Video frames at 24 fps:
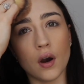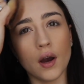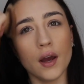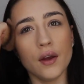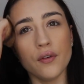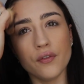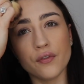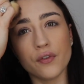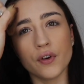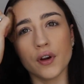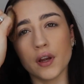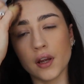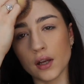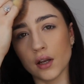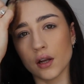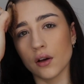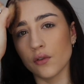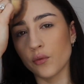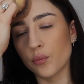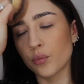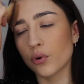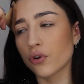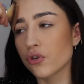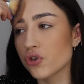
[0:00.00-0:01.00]
I freaking
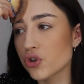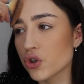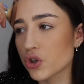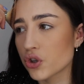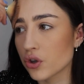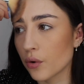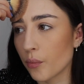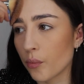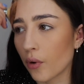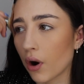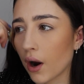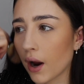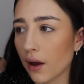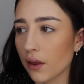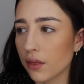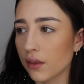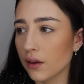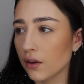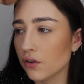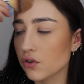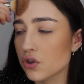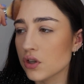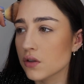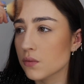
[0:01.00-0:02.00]
love Patricia Bright. I
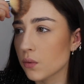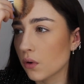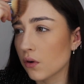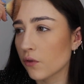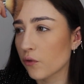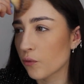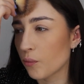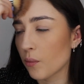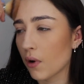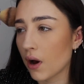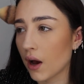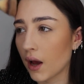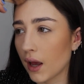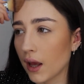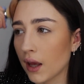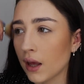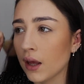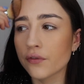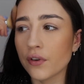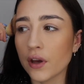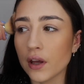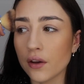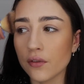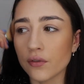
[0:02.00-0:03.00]
think she's one of my
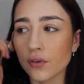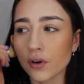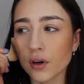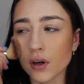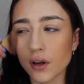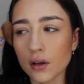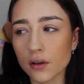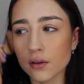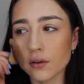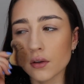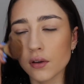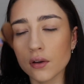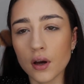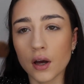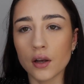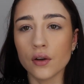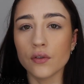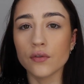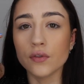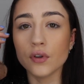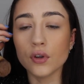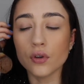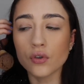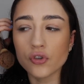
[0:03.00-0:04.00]
favourite kind
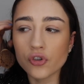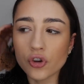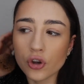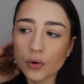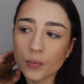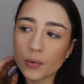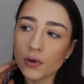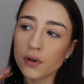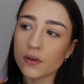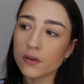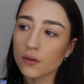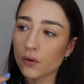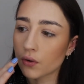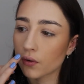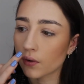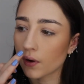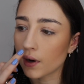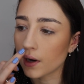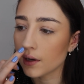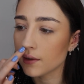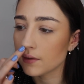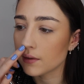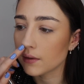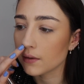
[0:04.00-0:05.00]
of YouTubers or
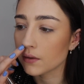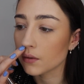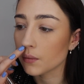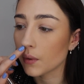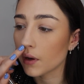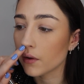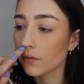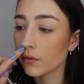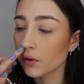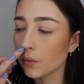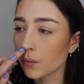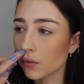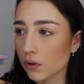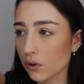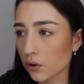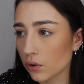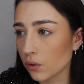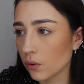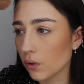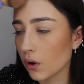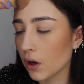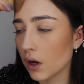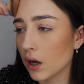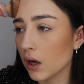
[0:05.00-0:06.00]
creators or whatever you want to
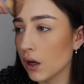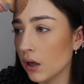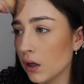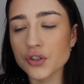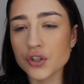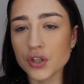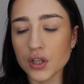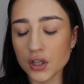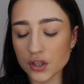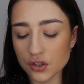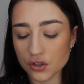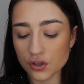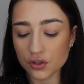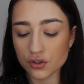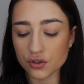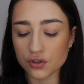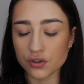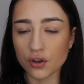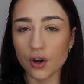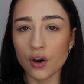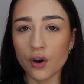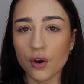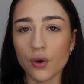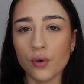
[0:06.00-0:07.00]
call her. She is just
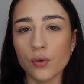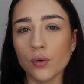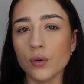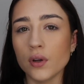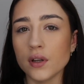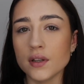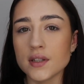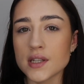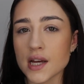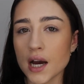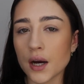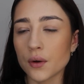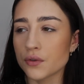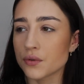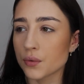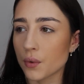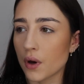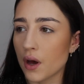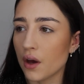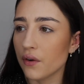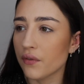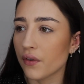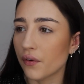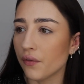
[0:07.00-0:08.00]
so down to
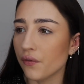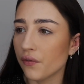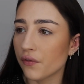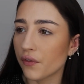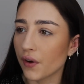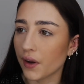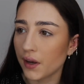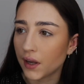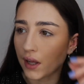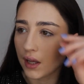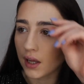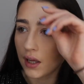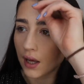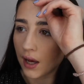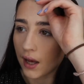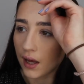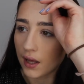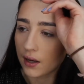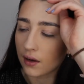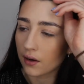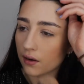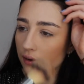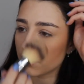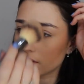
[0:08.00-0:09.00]
earth and funny,
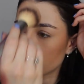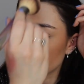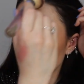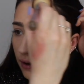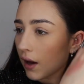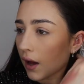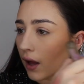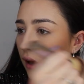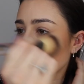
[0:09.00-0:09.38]
and